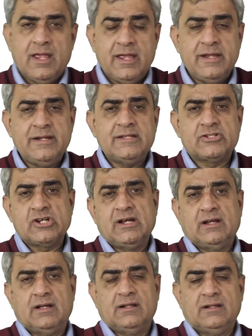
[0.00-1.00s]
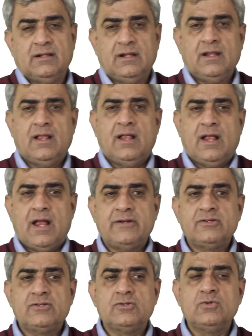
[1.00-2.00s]
in a jungle
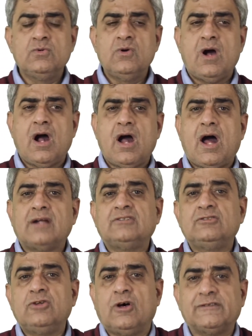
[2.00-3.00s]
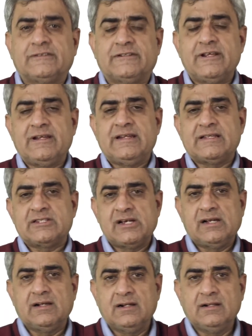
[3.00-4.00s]
and you are lost in a
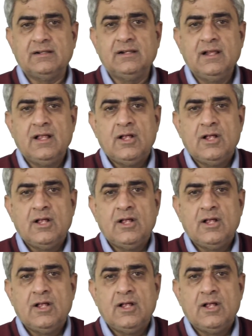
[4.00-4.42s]
jungle,